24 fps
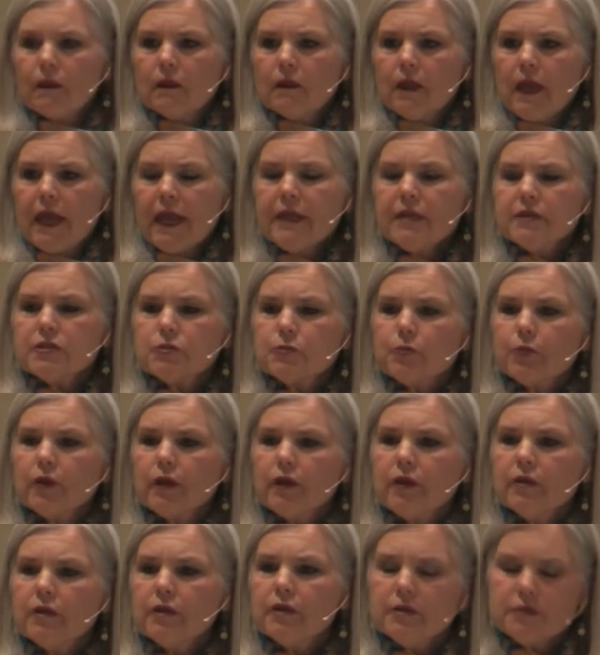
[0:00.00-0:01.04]
Hannah's
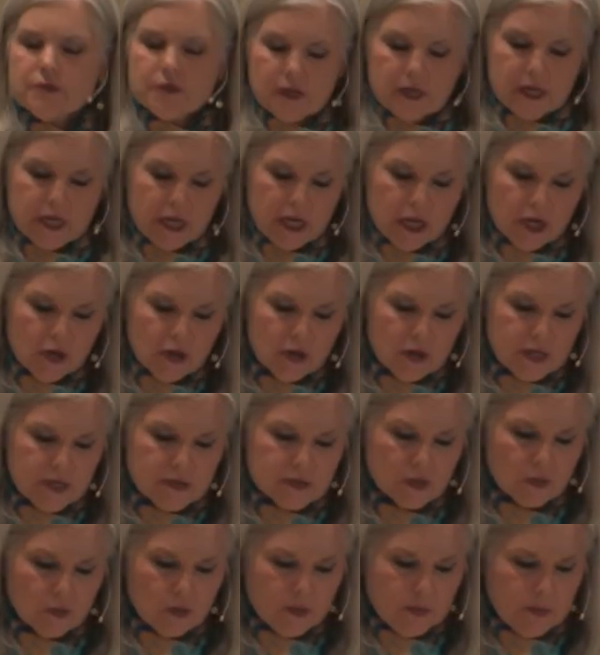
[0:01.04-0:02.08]
prayer here
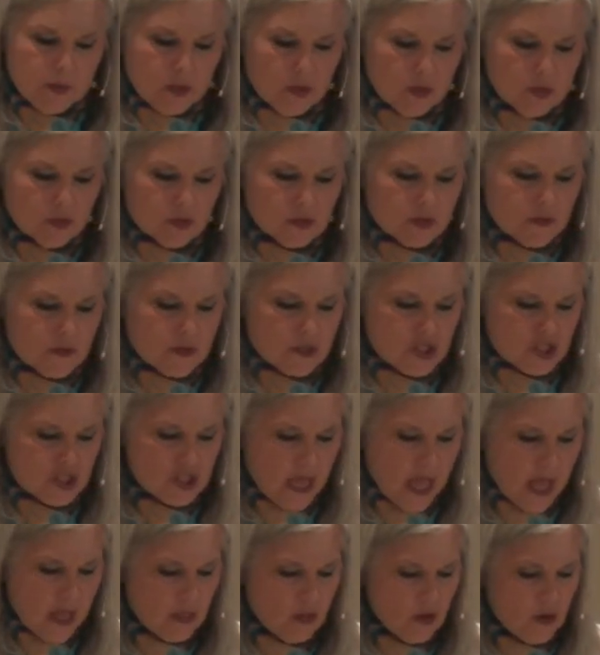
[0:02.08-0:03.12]
is a rebuke to the
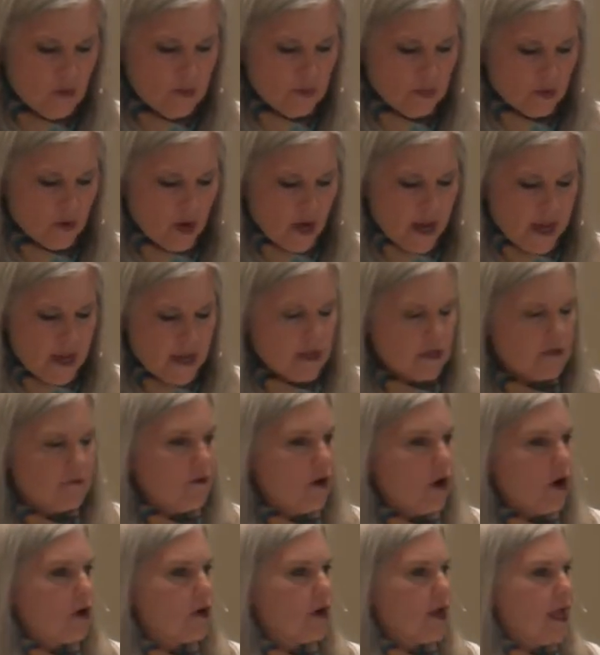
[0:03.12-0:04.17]
shallow praying of
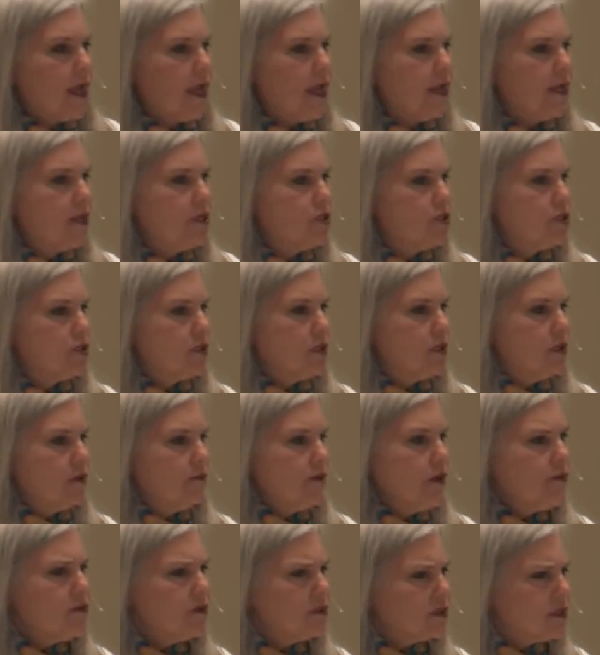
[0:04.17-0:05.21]
our age.
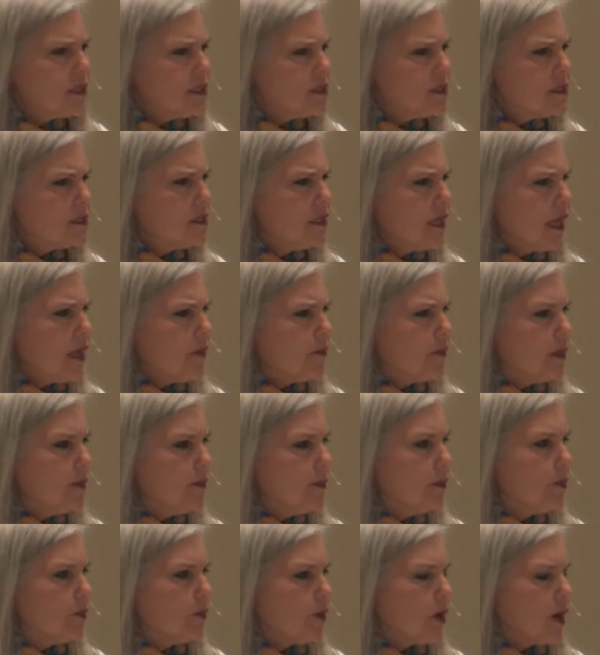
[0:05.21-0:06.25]
Have you ever listened to how
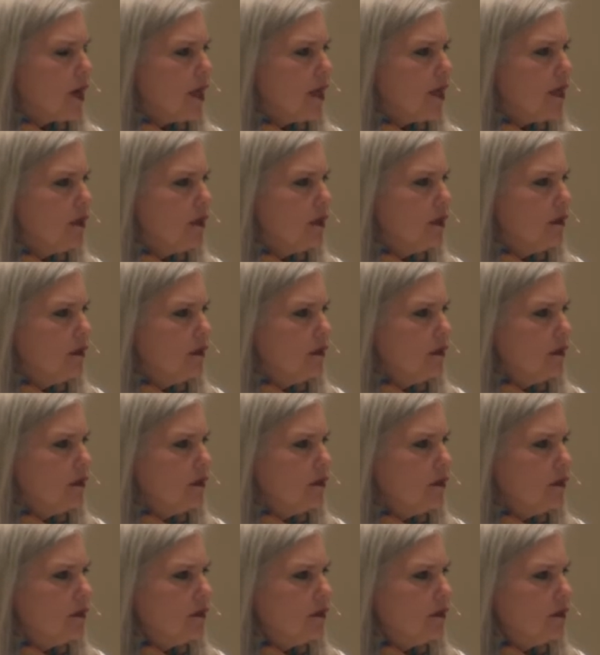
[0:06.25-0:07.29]
people pray?
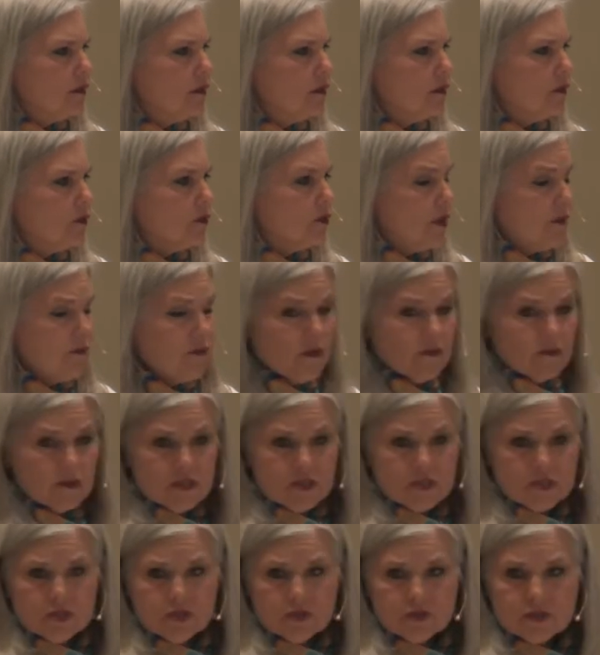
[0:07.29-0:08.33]
Have you ever
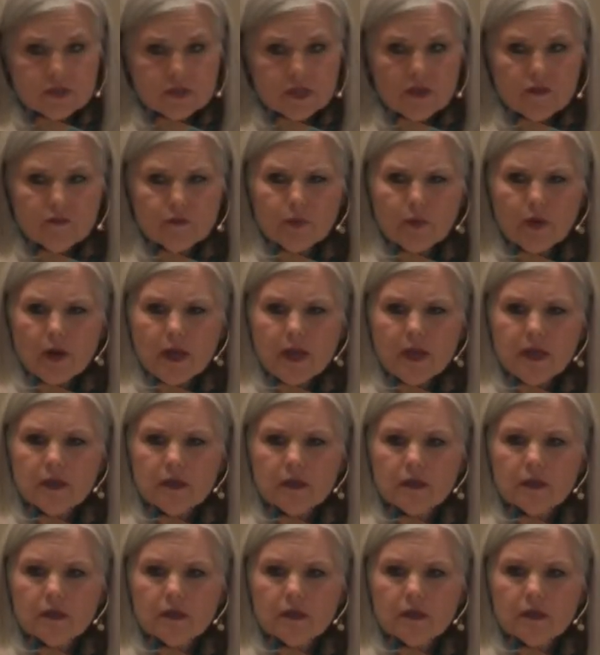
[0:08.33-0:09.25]
listened to yourself pray?